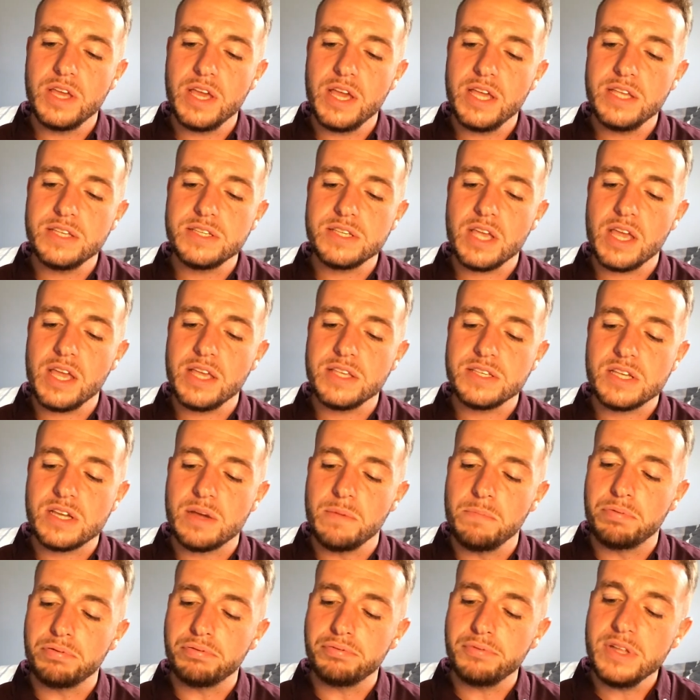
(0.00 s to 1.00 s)
is
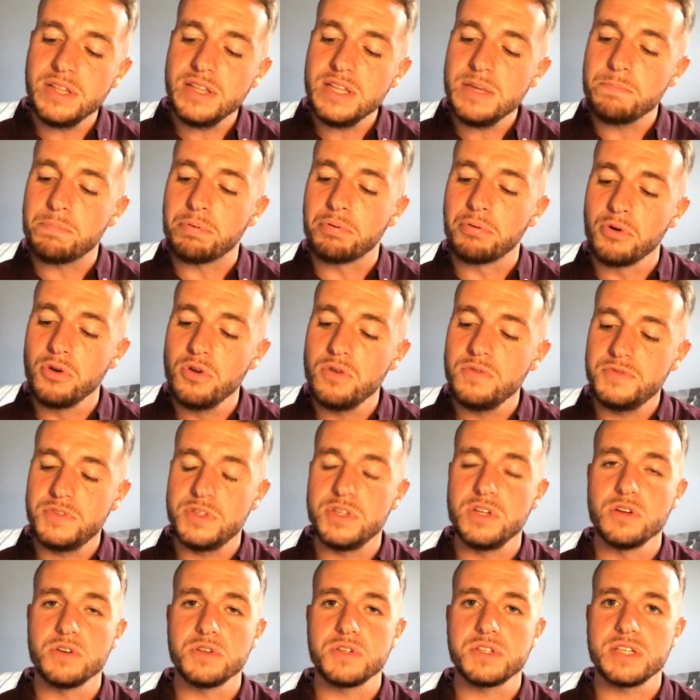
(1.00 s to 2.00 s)
completely proved
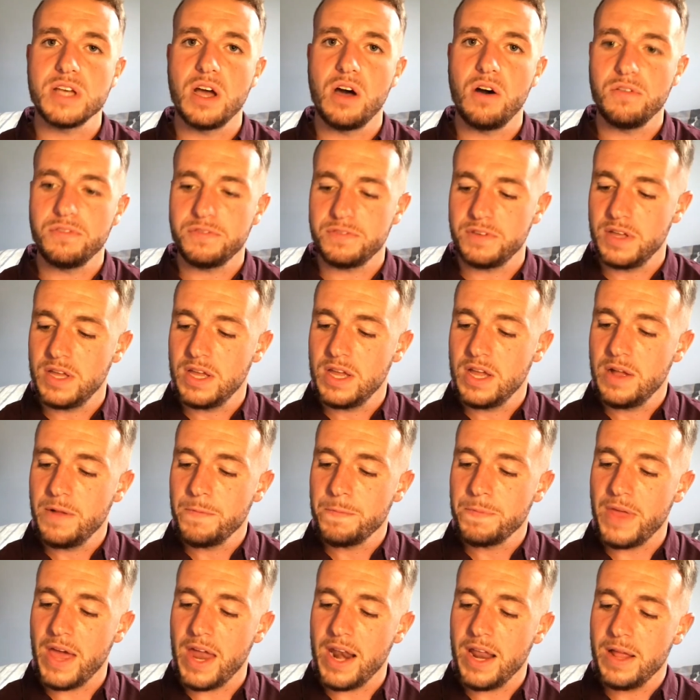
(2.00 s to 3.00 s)
to yourself
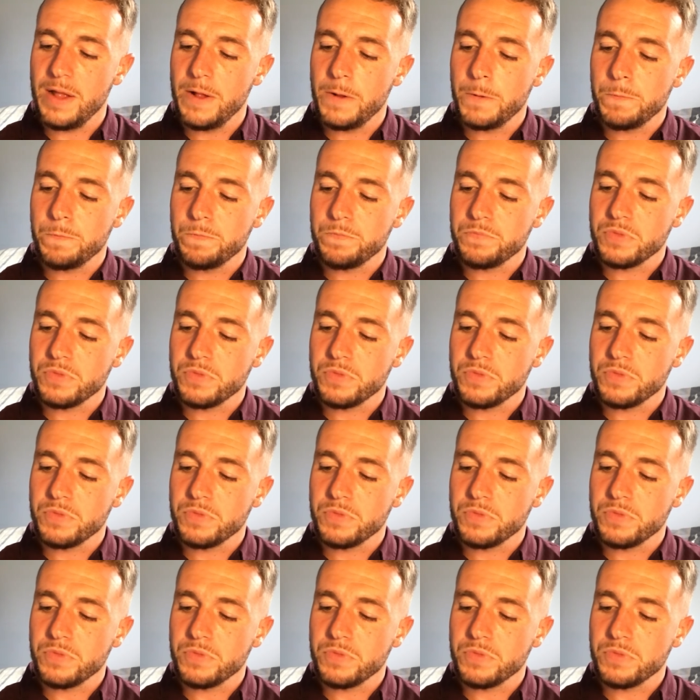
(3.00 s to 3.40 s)
that